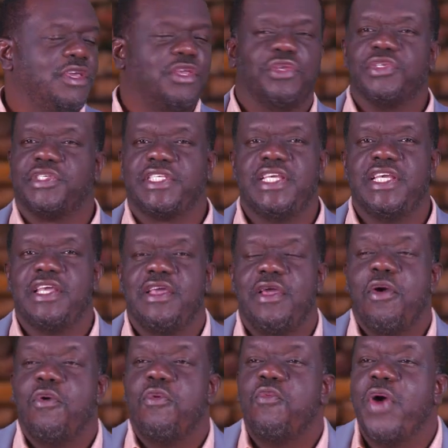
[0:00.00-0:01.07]
You see,
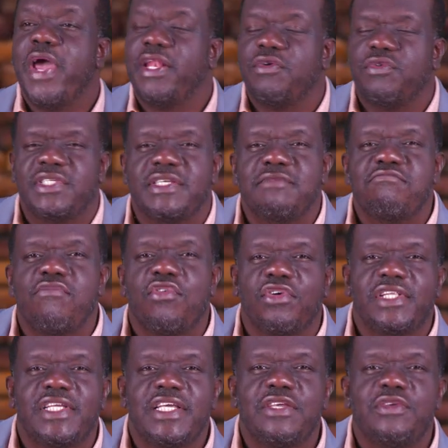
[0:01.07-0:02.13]
what was it
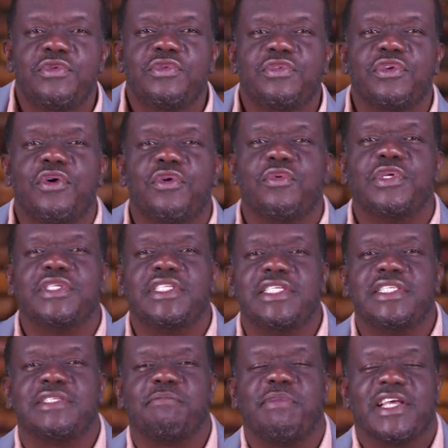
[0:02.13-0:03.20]
mud he used or was
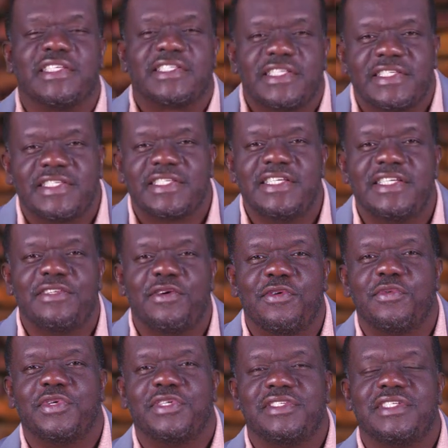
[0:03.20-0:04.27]
it plasticine
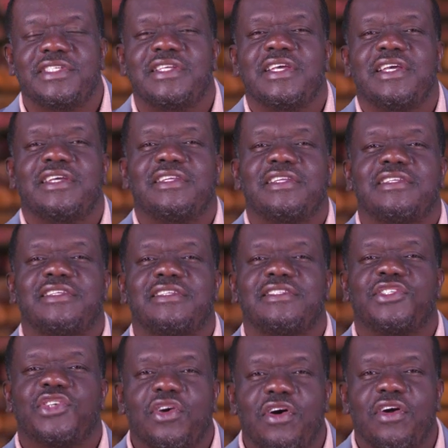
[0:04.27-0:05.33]
or was it
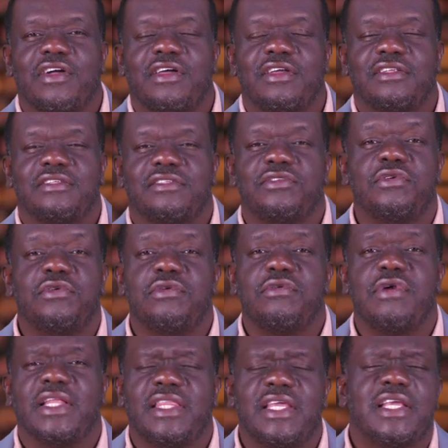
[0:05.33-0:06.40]
chalk?
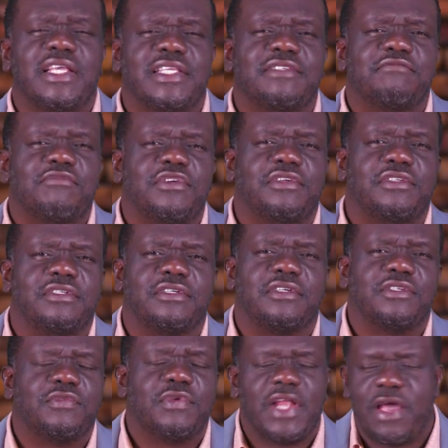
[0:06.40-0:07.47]
No, I think it's mud
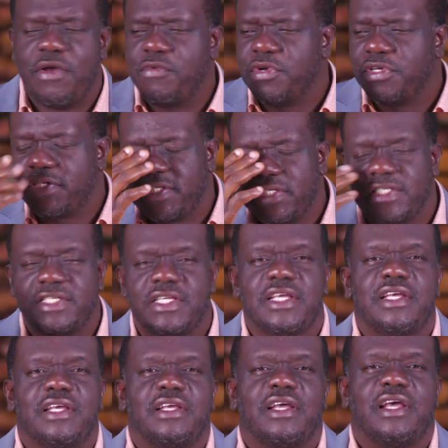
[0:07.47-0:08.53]
because when I watched it,
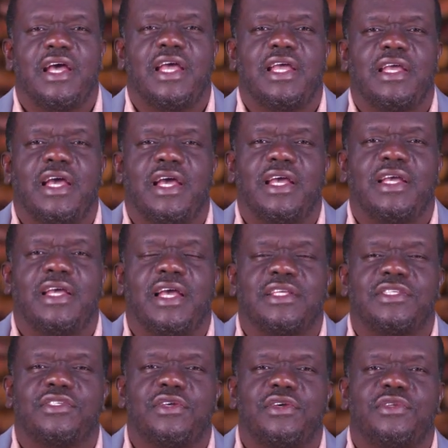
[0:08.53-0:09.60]
I, I, I
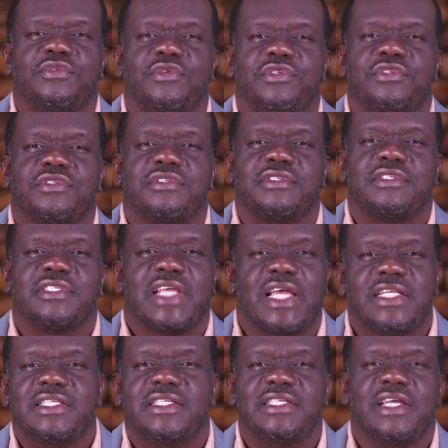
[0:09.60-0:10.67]
saw it was
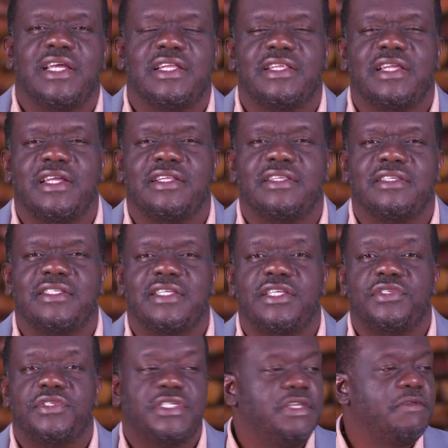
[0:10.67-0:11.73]
sandy and, and he said,
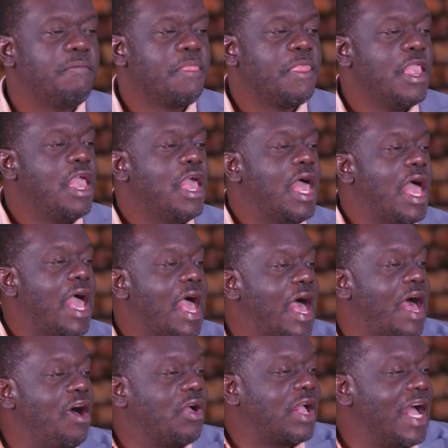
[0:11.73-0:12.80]
you see,
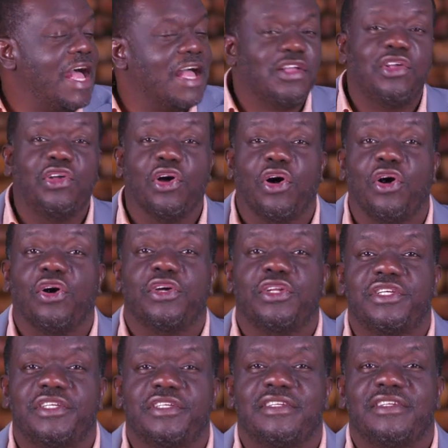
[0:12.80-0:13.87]
how can
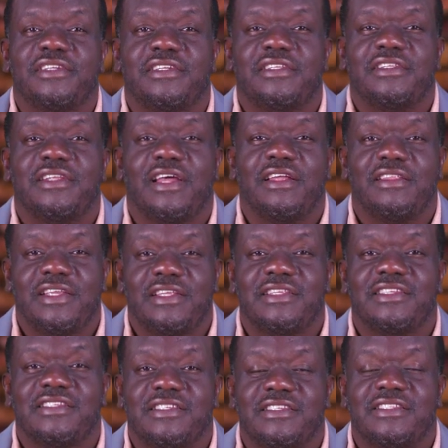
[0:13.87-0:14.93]
God, and
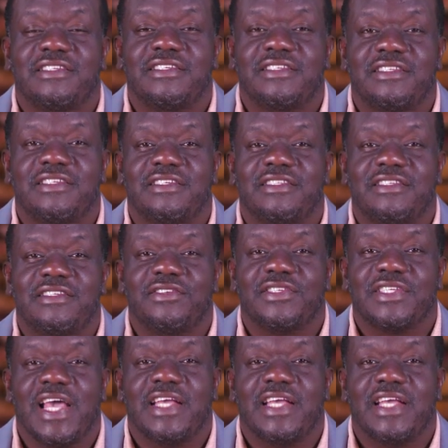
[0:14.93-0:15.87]
this, the, the, those